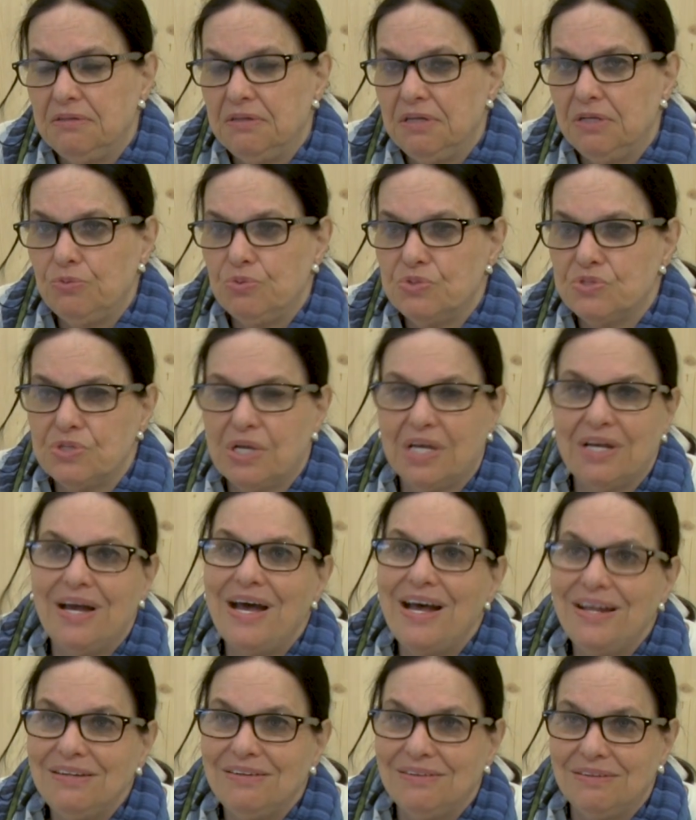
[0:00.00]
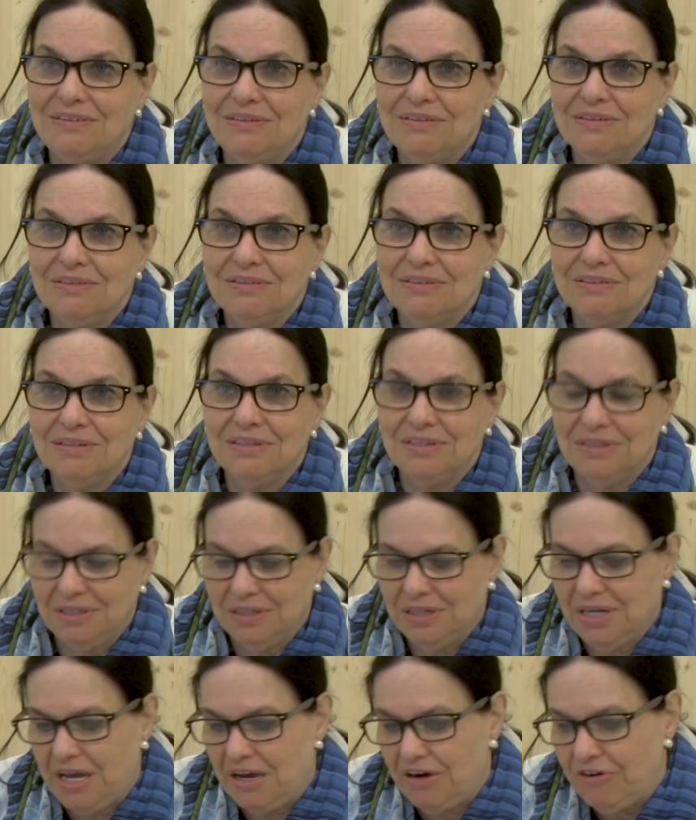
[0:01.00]
It was a cattle
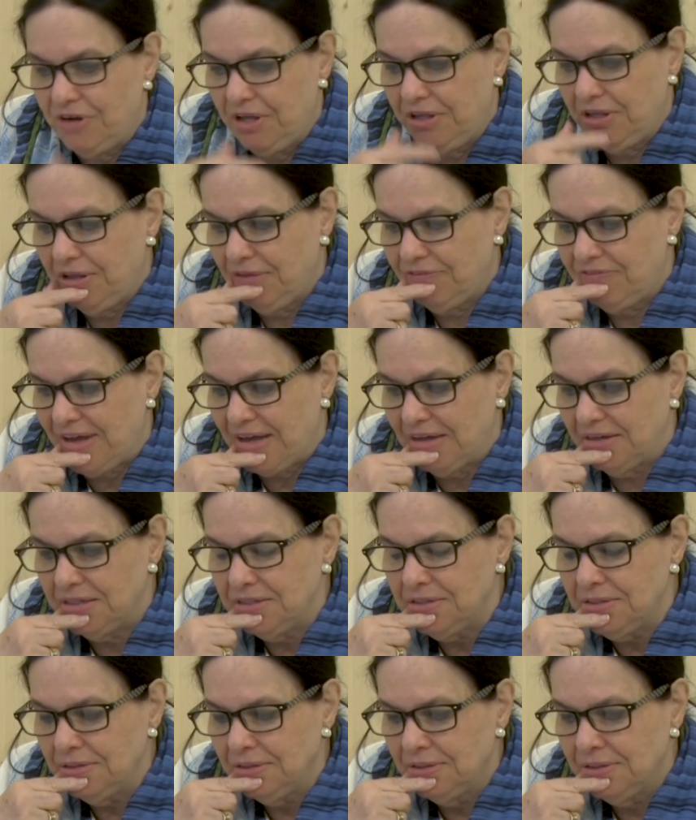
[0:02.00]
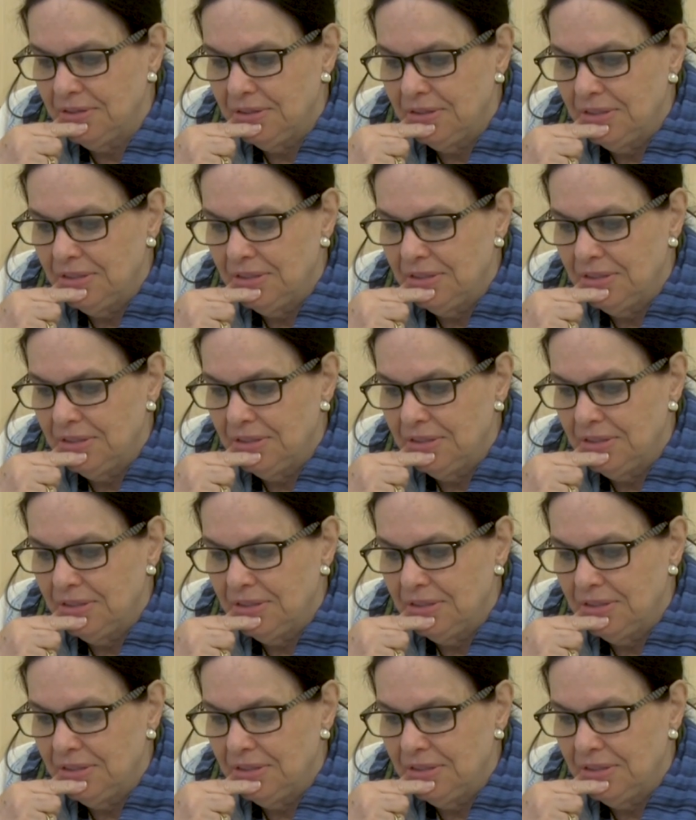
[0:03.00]
wagon.